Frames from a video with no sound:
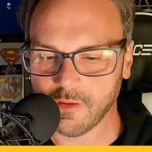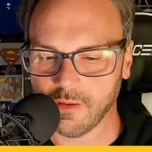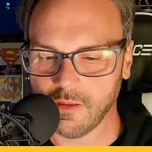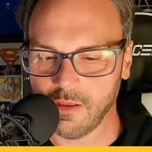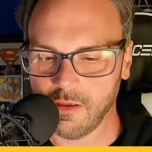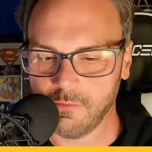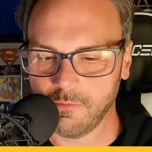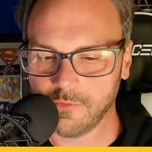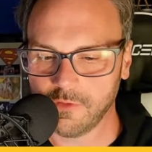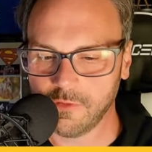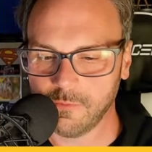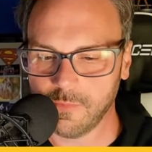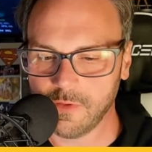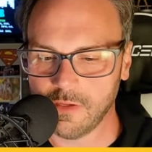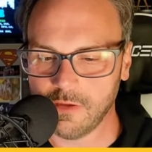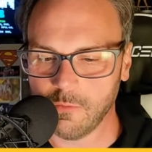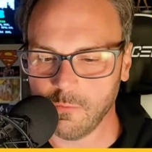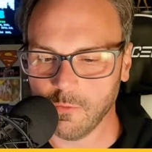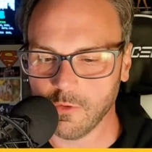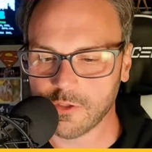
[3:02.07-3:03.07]
come to
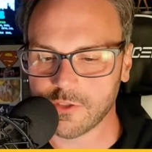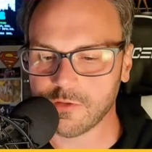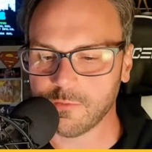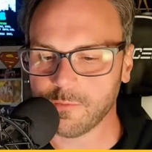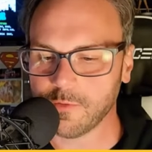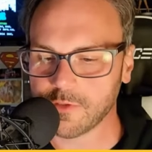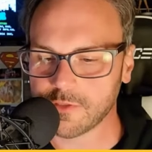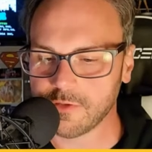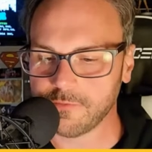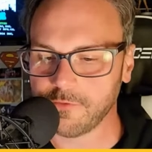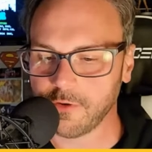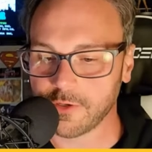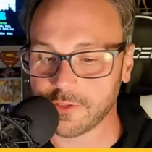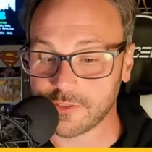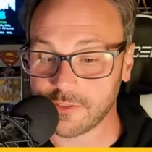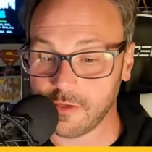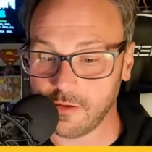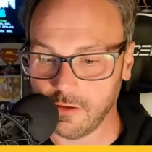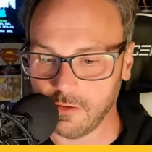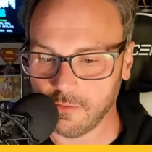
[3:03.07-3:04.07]
be worshipers of
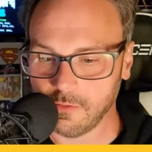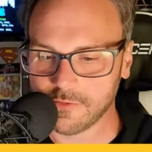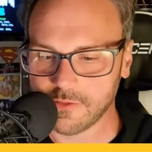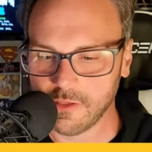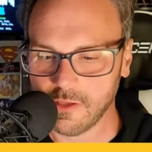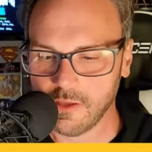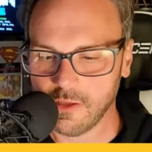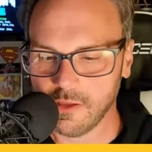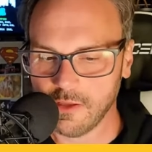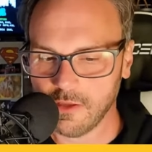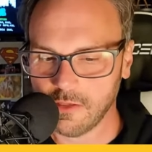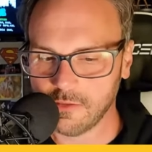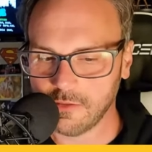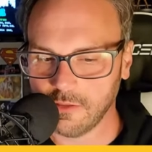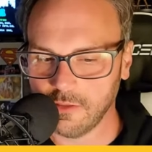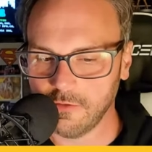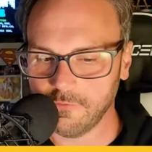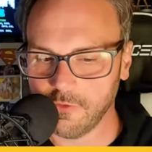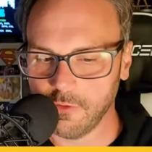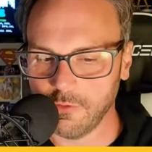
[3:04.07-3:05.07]
ourselves, to
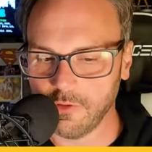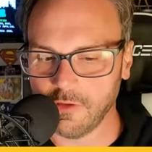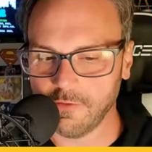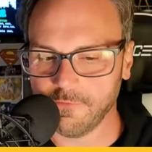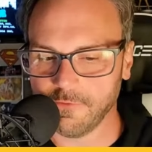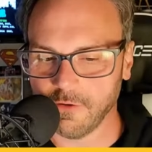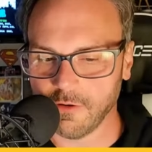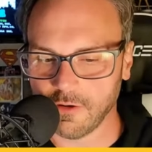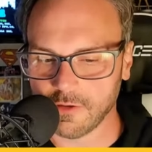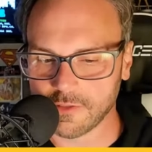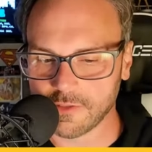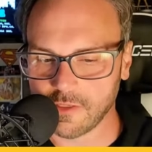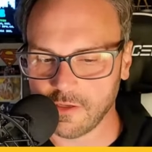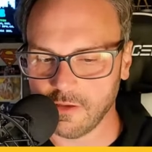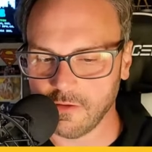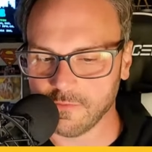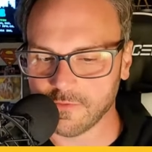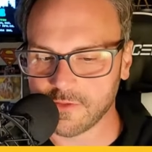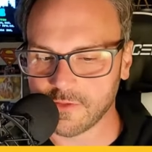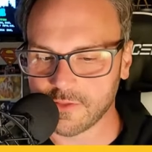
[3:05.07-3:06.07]
live only for ourselves.